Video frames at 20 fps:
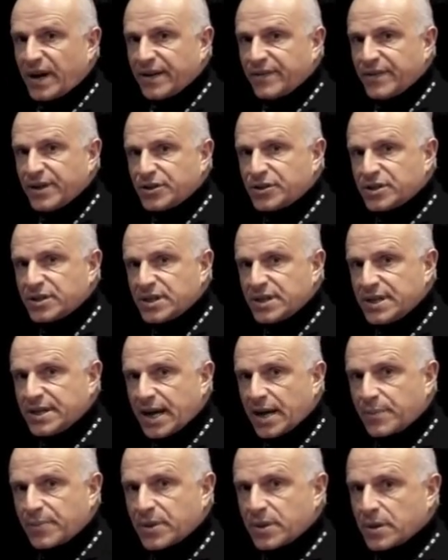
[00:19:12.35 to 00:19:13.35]
5 inches in
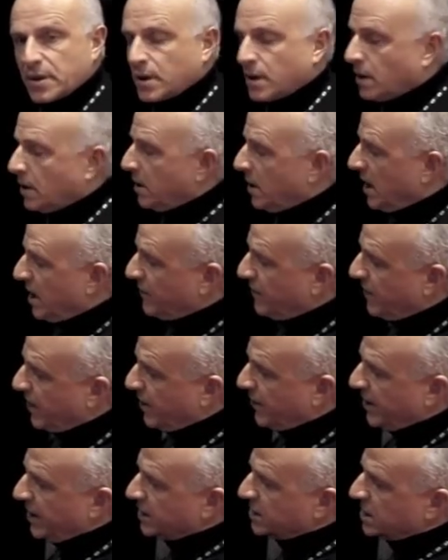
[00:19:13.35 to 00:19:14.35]
depth, and
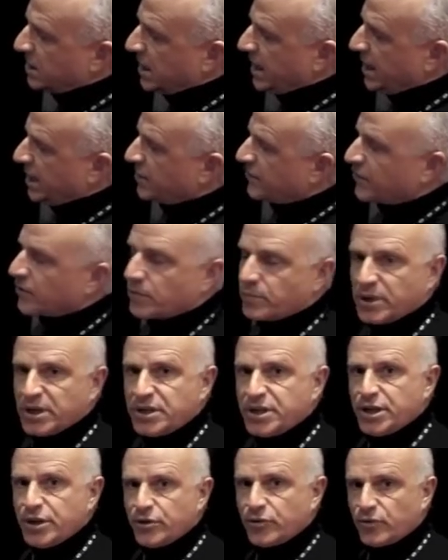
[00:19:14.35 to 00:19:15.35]
various lengths for
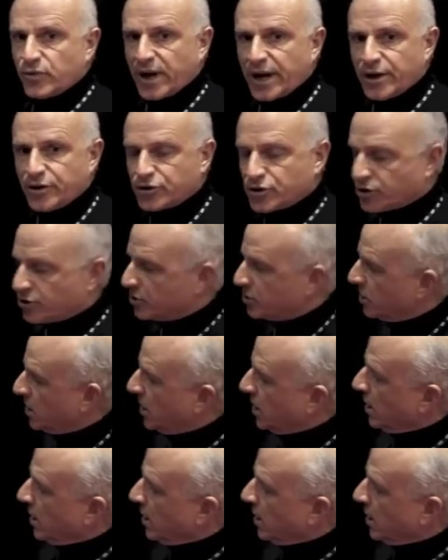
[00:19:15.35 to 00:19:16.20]
BTU ranges